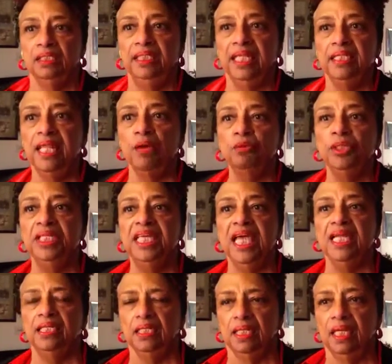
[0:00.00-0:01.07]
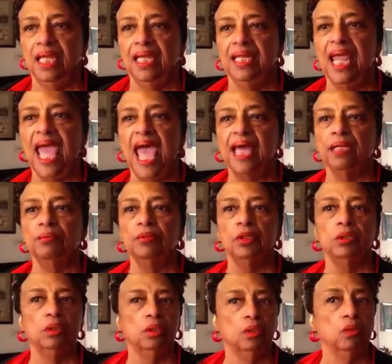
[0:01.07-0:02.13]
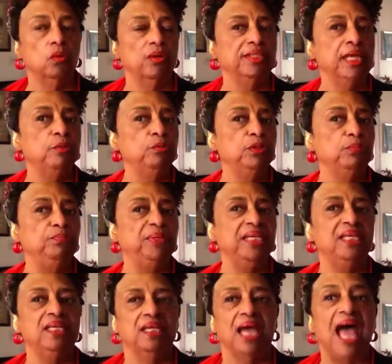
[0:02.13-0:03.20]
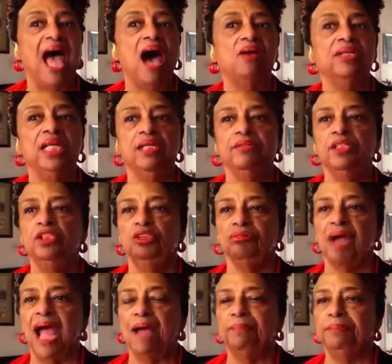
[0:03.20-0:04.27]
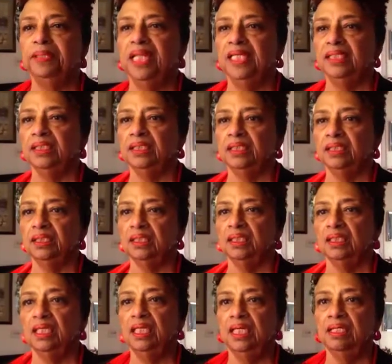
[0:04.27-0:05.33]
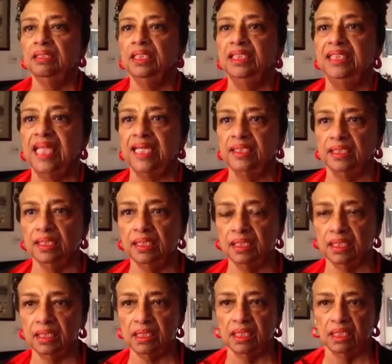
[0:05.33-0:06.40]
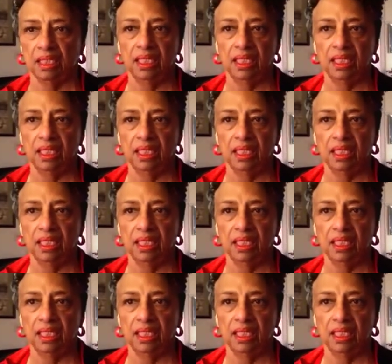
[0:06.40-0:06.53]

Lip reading: then they would get an animal, or they would be out in the dry places, in the deserts,